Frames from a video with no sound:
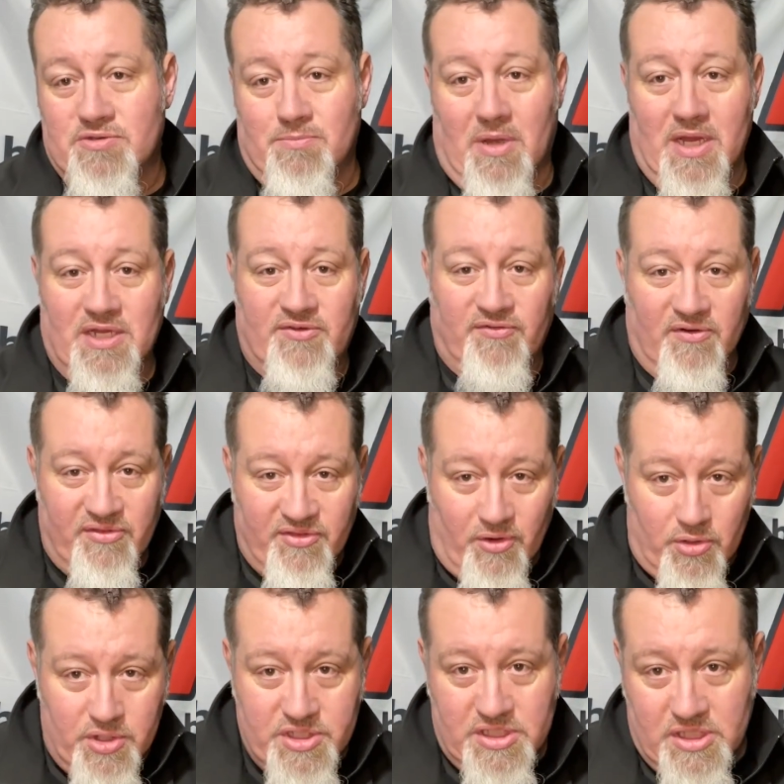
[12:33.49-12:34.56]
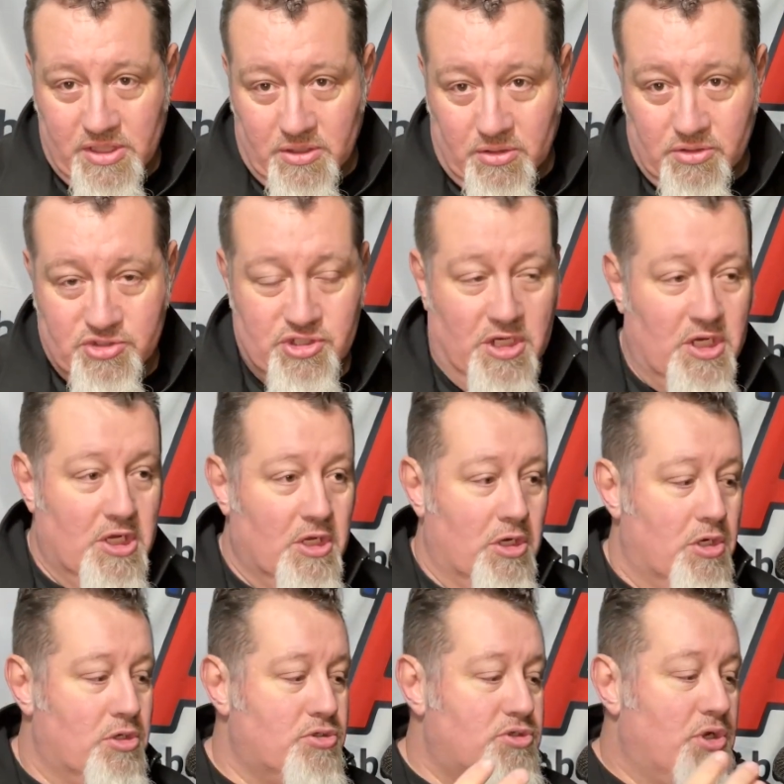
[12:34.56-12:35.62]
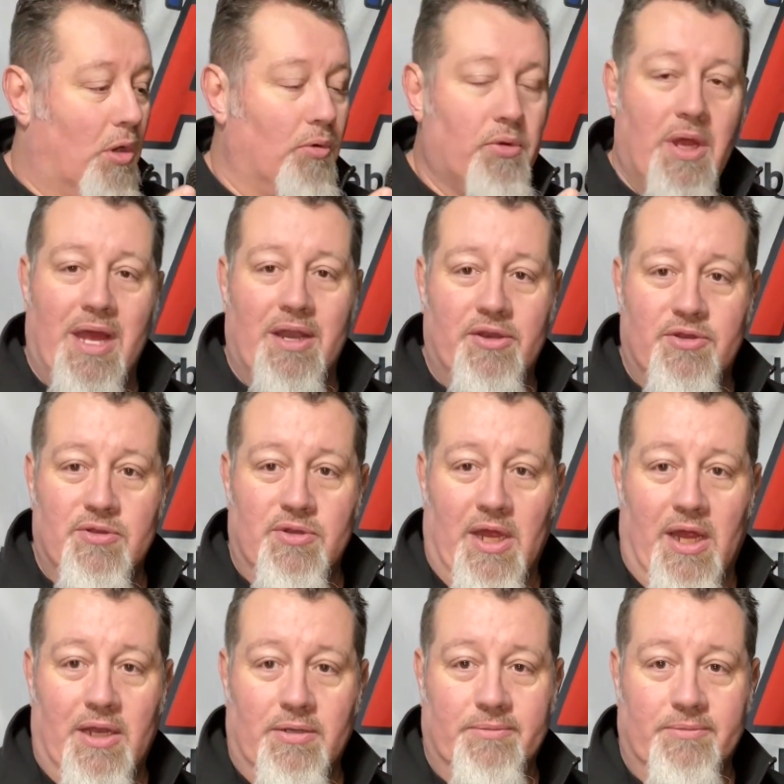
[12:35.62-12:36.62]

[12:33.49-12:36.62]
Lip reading: mics for 30 years who don't know how to do that.